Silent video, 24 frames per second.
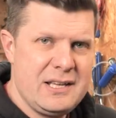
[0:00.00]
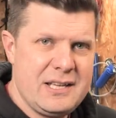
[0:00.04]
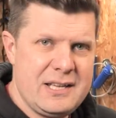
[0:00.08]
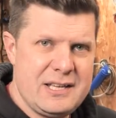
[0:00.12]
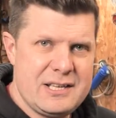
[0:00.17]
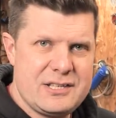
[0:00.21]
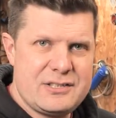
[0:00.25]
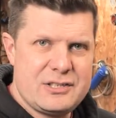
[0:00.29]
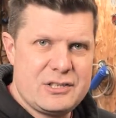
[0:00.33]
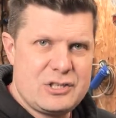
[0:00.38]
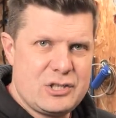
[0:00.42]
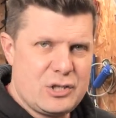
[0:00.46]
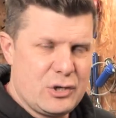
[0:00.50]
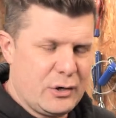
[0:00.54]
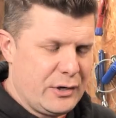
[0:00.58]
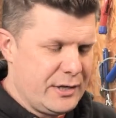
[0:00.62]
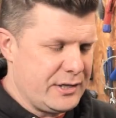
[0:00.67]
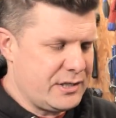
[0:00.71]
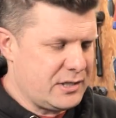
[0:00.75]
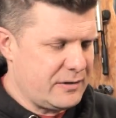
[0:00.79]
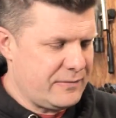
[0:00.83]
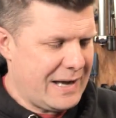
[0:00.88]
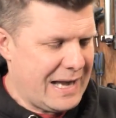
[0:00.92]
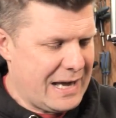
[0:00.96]
is the
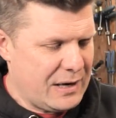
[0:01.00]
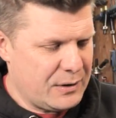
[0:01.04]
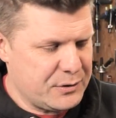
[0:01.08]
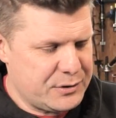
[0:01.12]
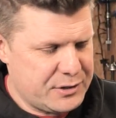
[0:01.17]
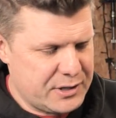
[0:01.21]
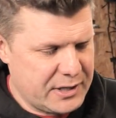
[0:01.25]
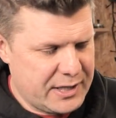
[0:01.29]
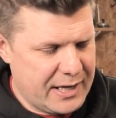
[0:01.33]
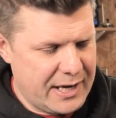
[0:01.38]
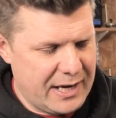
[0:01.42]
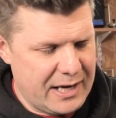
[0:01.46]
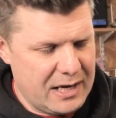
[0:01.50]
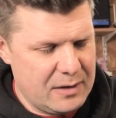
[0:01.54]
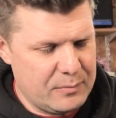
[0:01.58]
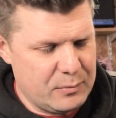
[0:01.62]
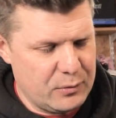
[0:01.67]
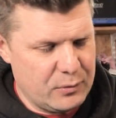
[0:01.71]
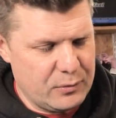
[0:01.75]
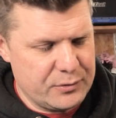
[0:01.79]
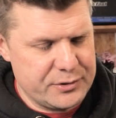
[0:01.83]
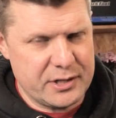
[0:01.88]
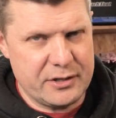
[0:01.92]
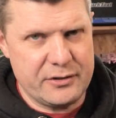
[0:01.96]
choice of outer
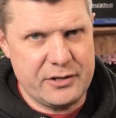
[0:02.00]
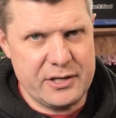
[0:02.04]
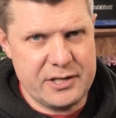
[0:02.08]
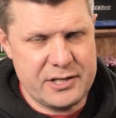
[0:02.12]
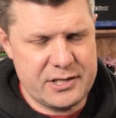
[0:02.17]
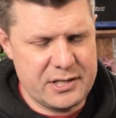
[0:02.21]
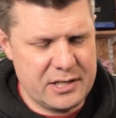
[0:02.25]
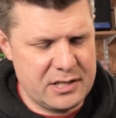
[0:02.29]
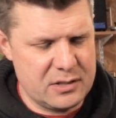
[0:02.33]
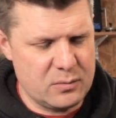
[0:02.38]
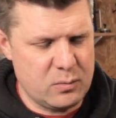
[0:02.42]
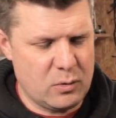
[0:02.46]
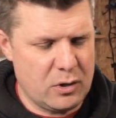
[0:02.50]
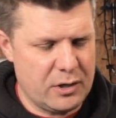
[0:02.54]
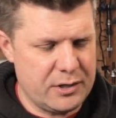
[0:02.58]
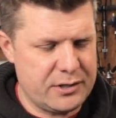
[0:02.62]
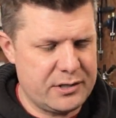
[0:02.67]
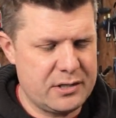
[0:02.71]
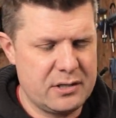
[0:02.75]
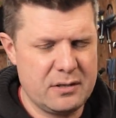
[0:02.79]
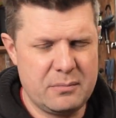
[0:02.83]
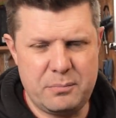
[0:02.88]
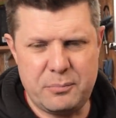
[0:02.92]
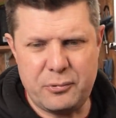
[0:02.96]
cable. So this is
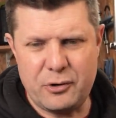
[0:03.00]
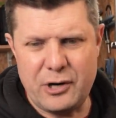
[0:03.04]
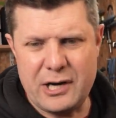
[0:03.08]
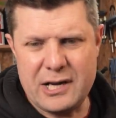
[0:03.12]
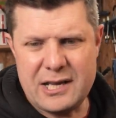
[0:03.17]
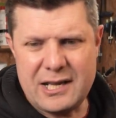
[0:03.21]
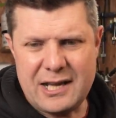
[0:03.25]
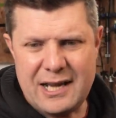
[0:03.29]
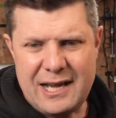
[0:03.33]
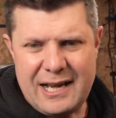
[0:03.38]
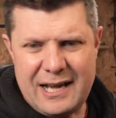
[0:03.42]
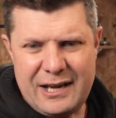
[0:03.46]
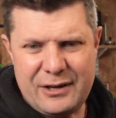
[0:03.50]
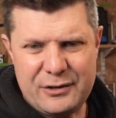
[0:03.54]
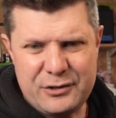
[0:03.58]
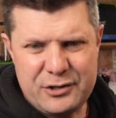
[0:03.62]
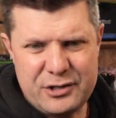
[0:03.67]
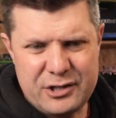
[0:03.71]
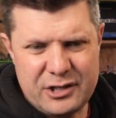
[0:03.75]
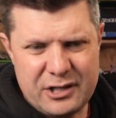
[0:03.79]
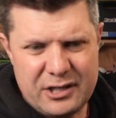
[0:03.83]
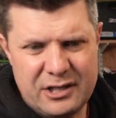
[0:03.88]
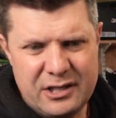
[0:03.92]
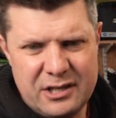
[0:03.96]
what brake
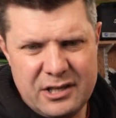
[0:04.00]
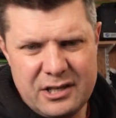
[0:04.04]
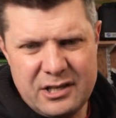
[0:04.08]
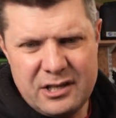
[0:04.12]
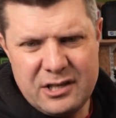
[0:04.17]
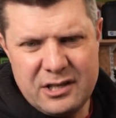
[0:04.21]
outer